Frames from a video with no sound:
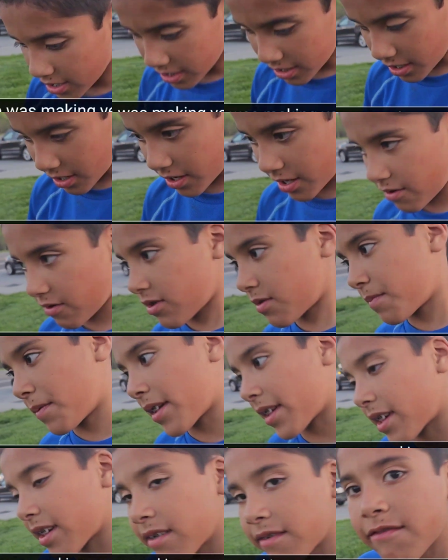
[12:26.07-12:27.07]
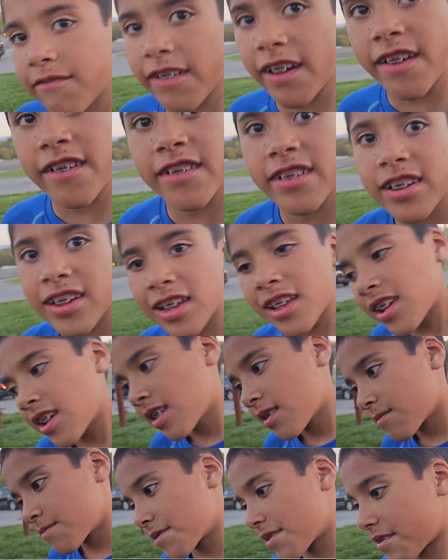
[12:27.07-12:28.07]
So he was making very
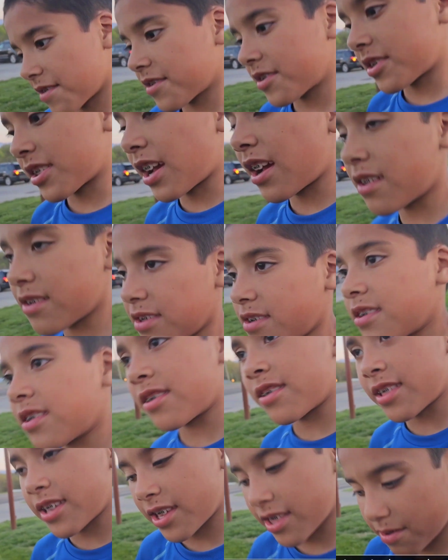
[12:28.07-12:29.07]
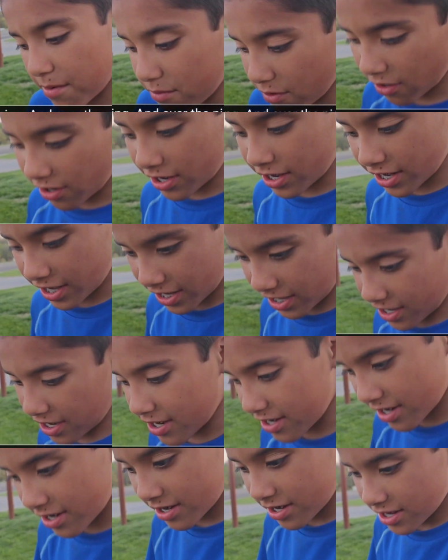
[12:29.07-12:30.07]
weird sounds early in the morning.
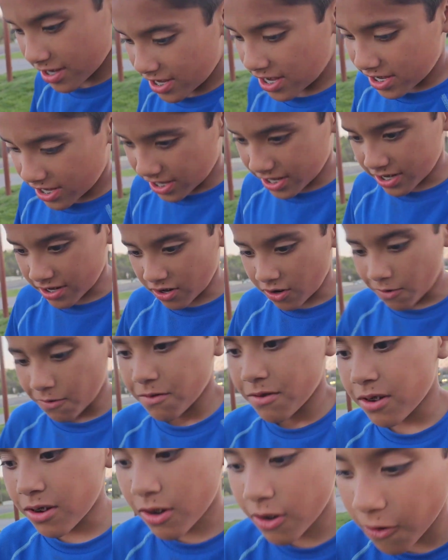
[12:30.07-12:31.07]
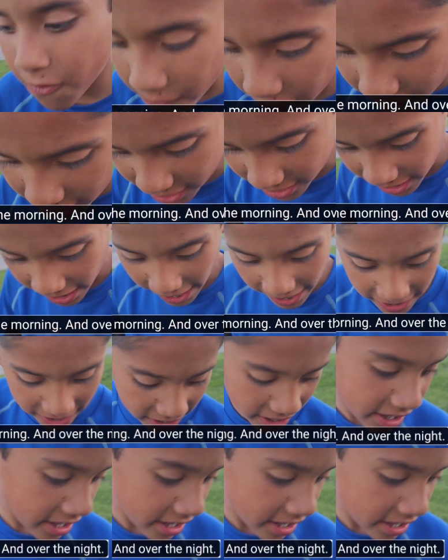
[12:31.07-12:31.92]
And over the night,